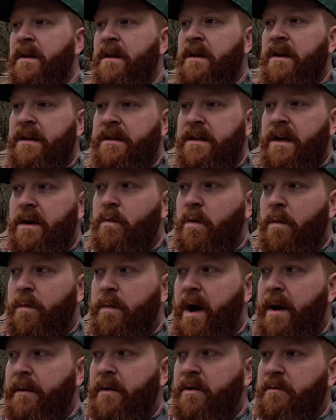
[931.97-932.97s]
and then we'll
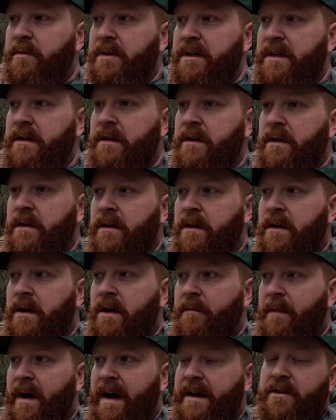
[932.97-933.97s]
probably
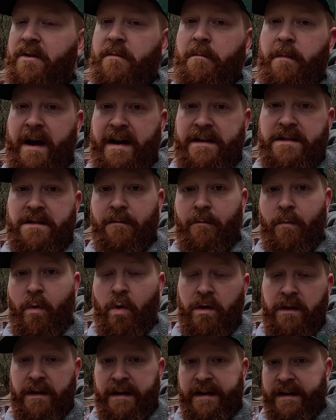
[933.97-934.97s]
um, either buy some
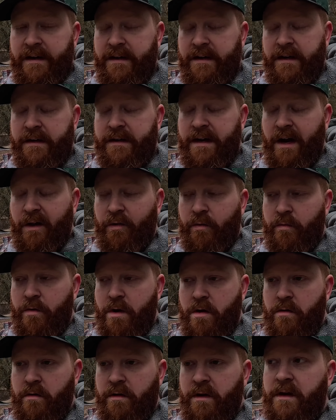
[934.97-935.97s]
more land down the
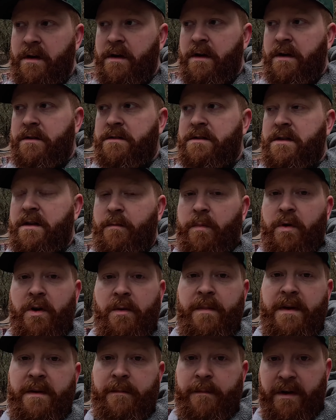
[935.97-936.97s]
road and put a
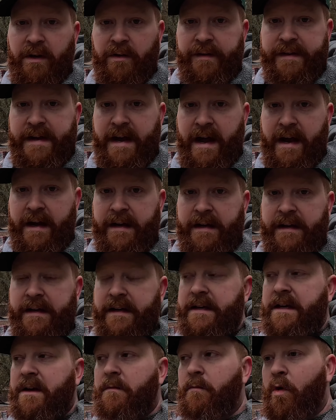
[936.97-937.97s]
big building on it
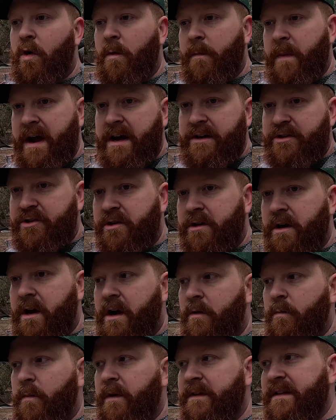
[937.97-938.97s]
and get more pasture
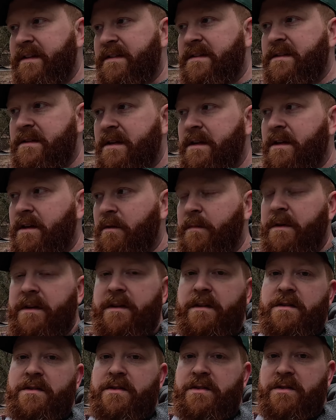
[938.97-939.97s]
ground, but this is gonna be
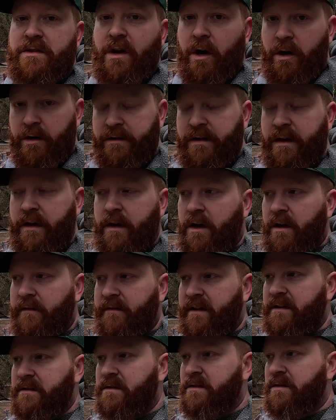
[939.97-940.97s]
the start of
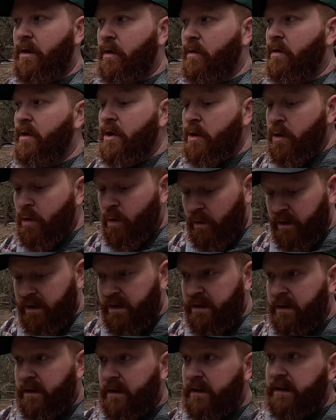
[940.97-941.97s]
it. So we're
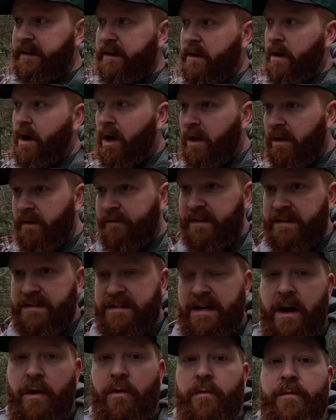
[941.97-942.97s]
gonna clear all of this
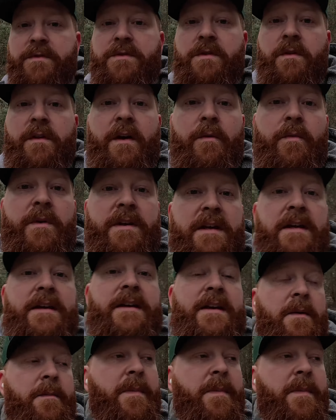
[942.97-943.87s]
out so that we can get